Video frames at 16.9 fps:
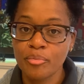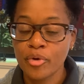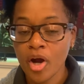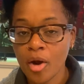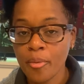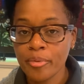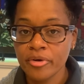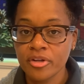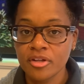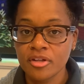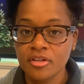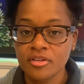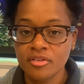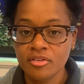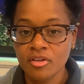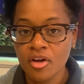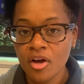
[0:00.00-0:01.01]

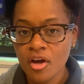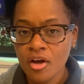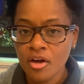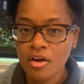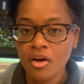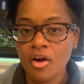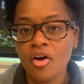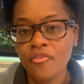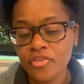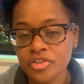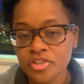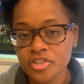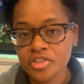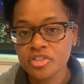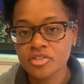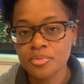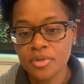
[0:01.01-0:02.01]
properties conference
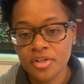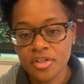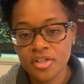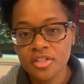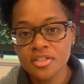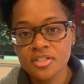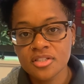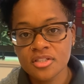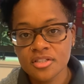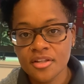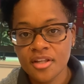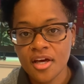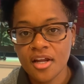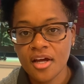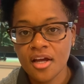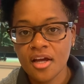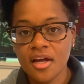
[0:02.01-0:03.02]
experience
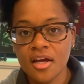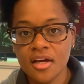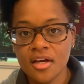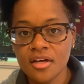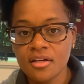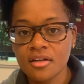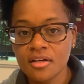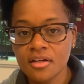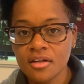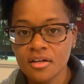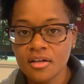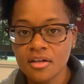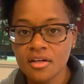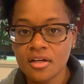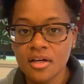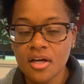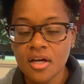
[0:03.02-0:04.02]
that I had
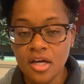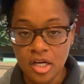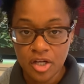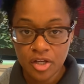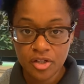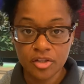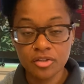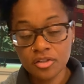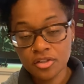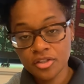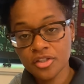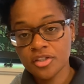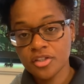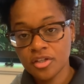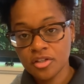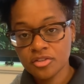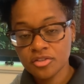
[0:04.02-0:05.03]
earlier
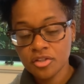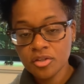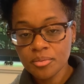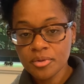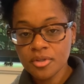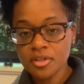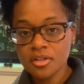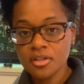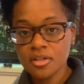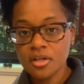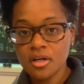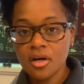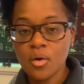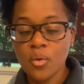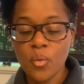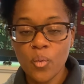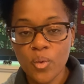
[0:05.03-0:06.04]
in October
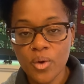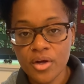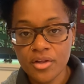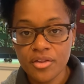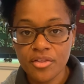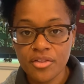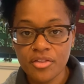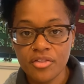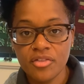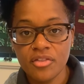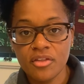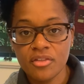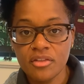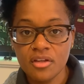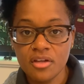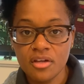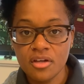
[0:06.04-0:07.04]
with
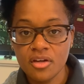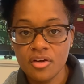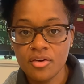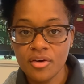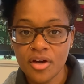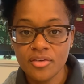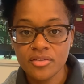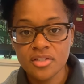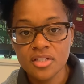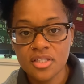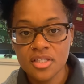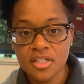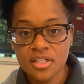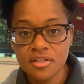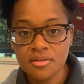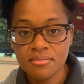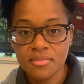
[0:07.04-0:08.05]
the grounded
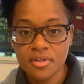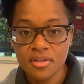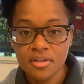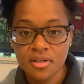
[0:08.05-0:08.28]
team.